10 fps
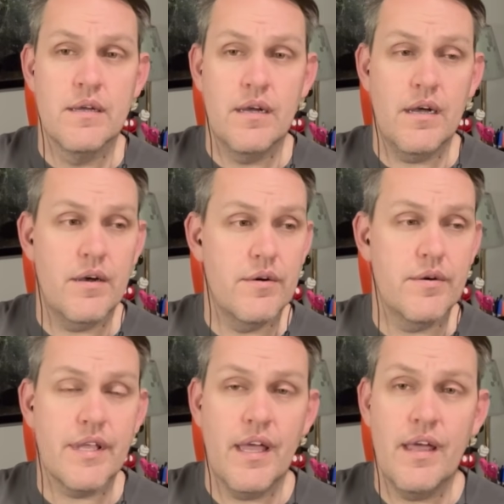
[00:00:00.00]
Oh,
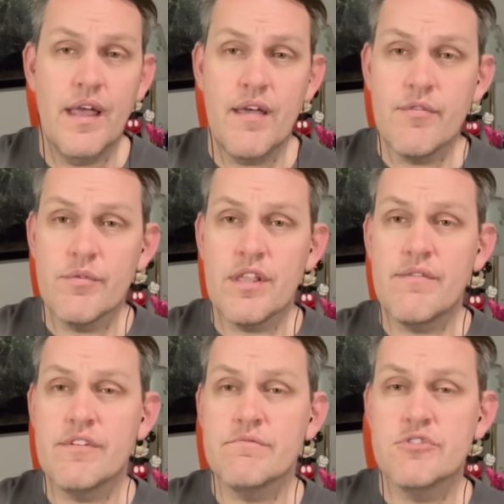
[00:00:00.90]
okay. I haven't really
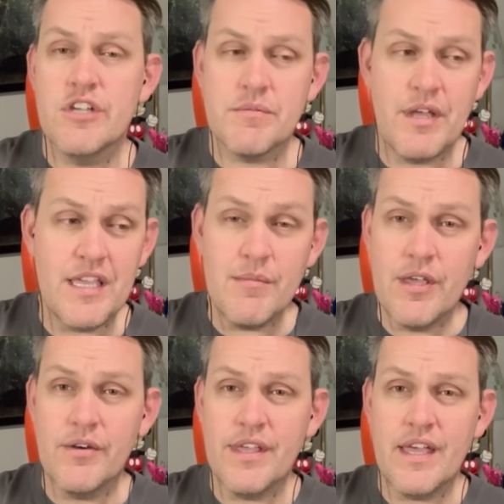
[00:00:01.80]
even checked my
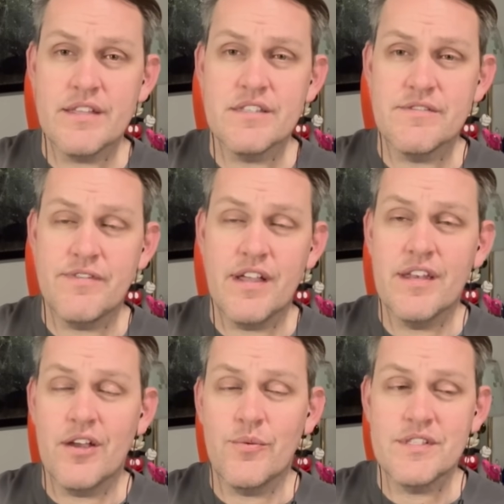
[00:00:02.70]
email yet to
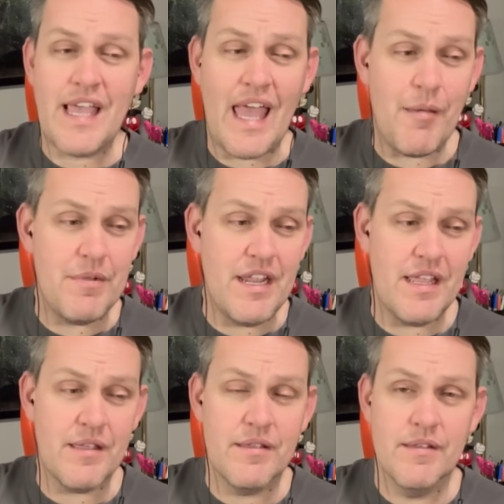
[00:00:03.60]
find out what's
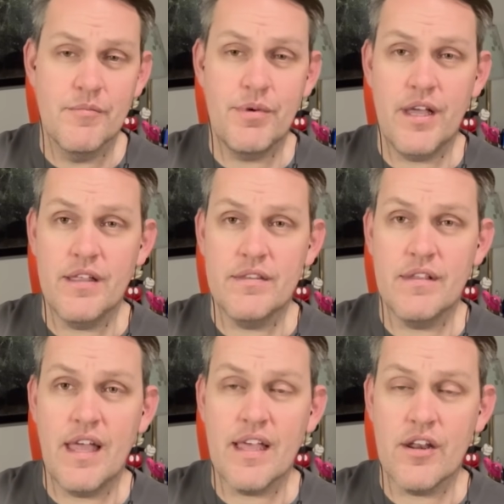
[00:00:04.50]
happening, but
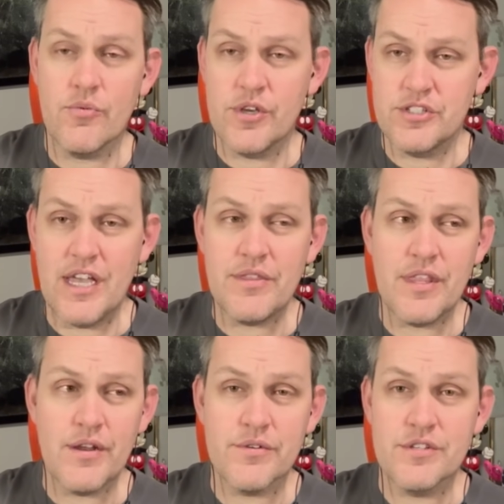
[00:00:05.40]
I got to rush out
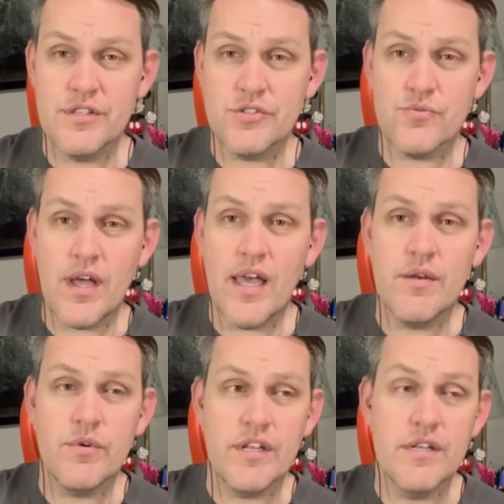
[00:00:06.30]
there to this
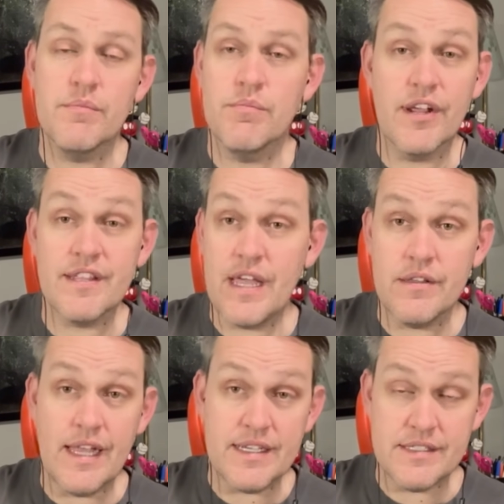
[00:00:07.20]
ride. What did it break down
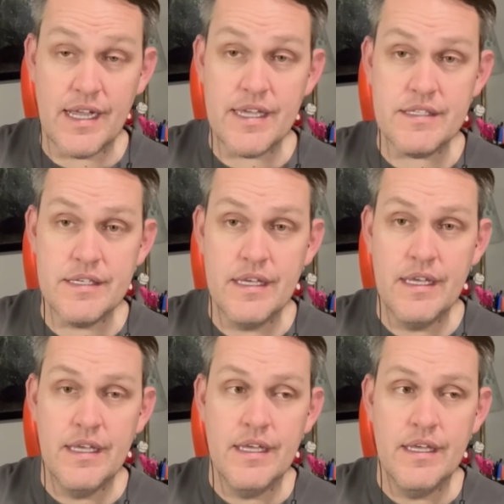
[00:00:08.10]
last night?
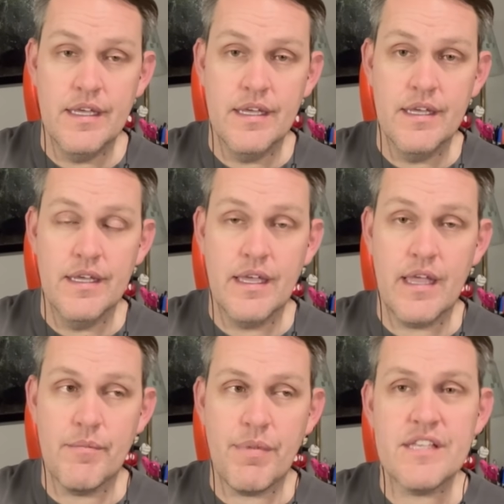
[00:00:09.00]

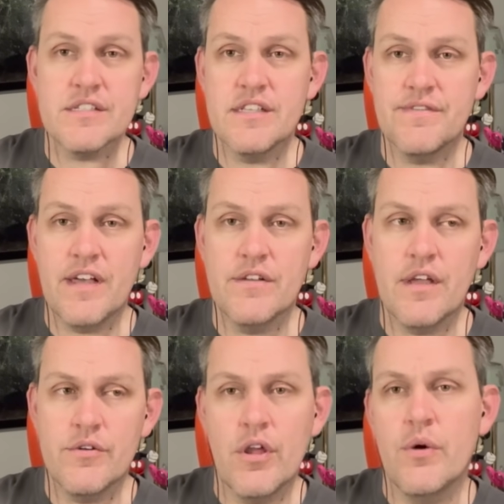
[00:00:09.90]
And basically found
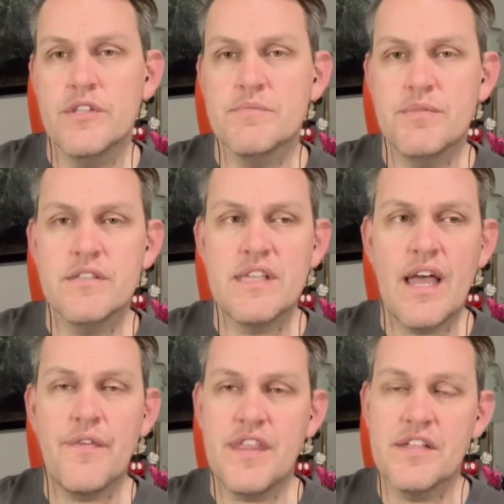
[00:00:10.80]
out no, it's been
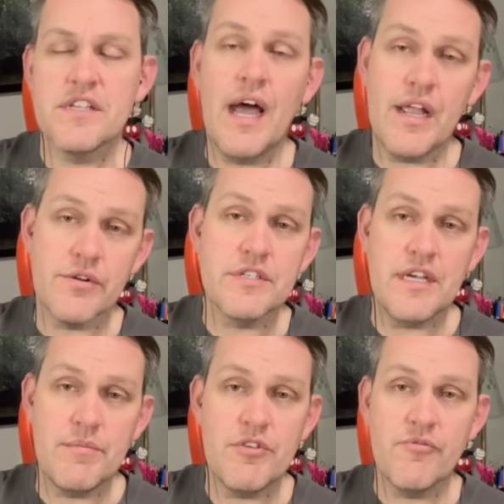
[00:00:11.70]
down the entire
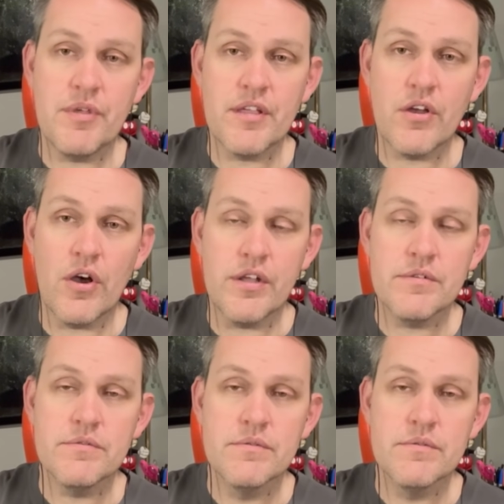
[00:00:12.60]
time you've been gone.